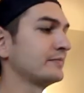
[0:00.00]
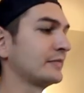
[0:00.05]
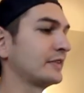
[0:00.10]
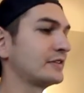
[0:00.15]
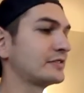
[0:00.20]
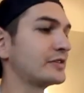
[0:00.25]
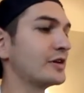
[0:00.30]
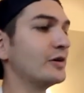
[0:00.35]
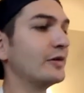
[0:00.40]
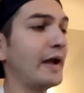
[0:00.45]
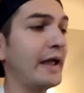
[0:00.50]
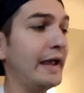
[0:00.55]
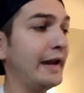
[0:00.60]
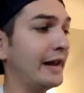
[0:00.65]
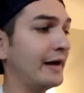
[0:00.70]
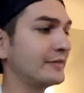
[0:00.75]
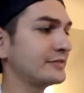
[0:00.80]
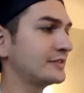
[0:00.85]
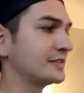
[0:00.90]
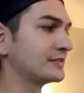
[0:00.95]
So 8
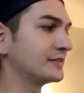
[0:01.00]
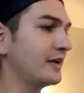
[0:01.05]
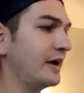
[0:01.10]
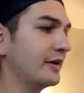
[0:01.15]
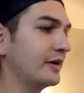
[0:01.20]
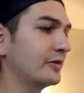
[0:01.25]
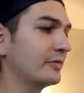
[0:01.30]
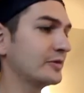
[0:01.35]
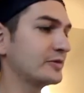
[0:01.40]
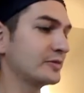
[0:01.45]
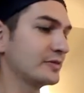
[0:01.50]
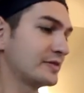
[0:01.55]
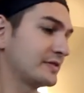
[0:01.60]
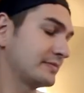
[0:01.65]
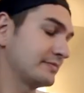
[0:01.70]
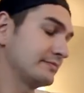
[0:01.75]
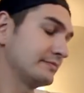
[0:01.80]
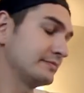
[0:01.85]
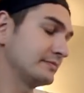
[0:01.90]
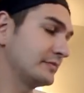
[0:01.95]
ounces lighter, which
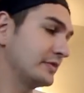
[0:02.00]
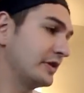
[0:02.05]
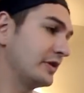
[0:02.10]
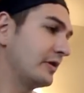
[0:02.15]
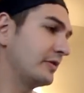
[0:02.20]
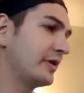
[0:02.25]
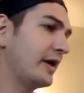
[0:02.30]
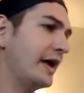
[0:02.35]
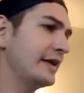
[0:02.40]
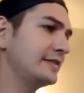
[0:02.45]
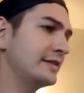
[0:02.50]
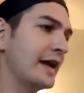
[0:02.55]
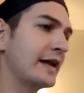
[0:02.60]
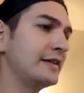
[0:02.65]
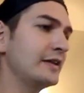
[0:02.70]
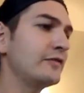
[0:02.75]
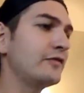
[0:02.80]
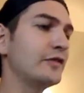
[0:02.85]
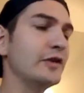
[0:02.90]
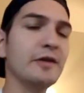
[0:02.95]
was, you know, nice. And I
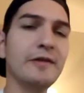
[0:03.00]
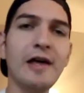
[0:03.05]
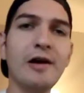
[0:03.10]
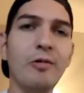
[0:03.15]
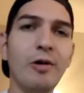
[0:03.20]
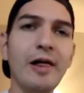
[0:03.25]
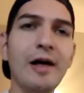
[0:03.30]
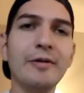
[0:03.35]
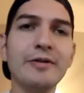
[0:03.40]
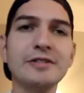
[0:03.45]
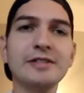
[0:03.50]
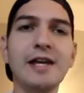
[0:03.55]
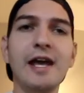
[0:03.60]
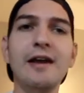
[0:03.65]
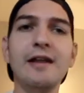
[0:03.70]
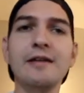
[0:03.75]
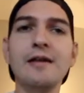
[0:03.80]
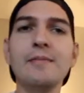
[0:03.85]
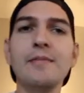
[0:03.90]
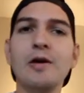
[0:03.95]
did feel that while I was
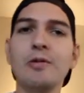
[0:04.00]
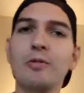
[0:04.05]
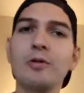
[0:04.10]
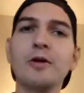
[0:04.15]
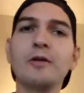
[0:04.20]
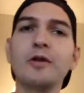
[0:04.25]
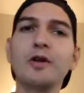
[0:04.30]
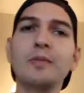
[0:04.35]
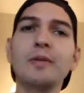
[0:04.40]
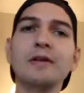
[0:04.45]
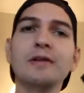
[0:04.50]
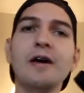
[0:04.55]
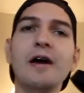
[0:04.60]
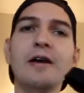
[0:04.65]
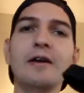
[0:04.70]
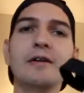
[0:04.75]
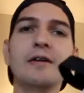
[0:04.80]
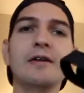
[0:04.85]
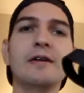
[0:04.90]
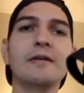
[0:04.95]
skating them. They were a little bit
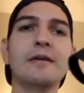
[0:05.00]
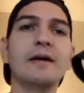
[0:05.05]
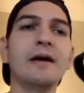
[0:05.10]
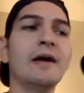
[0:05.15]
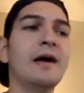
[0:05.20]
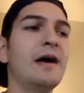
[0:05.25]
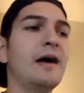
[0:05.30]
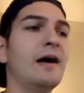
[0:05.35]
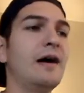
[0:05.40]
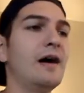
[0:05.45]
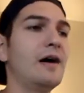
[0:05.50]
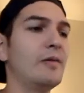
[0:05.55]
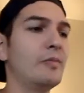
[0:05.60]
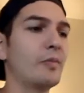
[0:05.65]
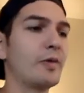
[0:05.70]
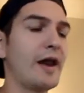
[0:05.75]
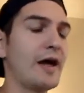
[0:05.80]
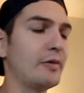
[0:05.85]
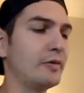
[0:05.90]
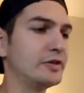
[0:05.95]
lighter.
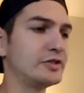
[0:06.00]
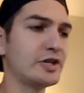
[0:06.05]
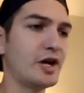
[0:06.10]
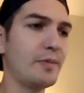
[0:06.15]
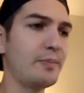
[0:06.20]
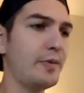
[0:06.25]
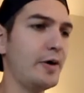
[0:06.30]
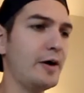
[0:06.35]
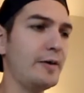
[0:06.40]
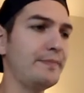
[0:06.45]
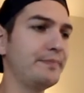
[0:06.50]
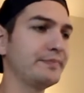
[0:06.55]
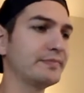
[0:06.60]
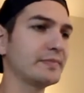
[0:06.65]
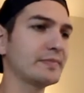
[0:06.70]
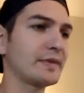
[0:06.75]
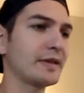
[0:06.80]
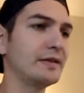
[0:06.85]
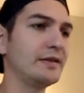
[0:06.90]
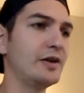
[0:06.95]
When I would jump up,
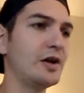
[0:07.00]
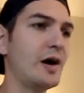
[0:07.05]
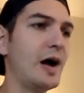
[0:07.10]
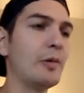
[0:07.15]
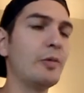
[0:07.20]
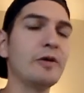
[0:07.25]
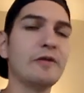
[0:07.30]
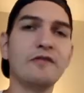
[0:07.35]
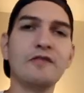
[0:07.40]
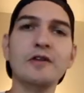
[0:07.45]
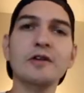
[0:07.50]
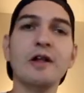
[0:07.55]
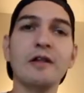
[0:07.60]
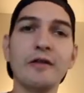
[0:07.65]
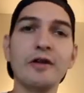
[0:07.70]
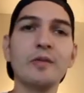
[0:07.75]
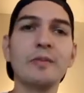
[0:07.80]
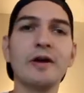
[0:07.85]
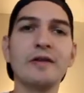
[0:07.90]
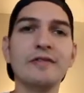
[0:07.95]
you know, I would feel a
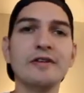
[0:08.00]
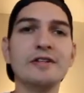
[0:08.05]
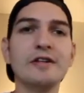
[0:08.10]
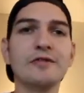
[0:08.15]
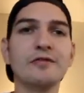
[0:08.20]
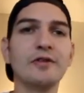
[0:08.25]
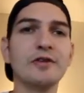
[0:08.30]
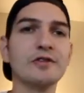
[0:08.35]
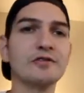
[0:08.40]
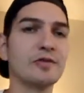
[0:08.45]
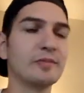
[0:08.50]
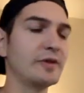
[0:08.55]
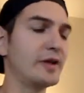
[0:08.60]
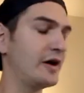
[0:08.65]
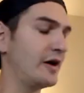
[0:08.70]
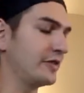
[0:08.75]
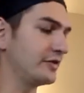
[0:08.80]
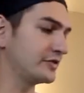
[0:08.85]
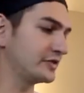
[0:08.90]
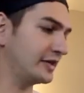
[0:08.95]
little bit of a difference from the
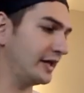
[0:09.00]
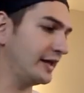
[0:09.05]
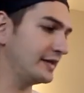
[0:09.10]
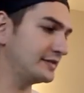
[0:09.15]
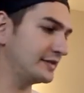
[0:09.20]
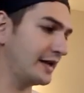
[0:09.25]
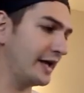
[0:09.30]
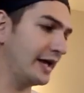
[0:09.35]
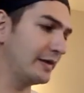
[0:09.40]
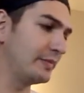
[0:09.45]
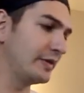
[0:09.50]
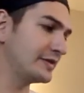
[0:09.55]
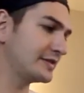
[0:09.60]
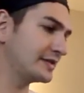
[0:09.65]
other skates that I had been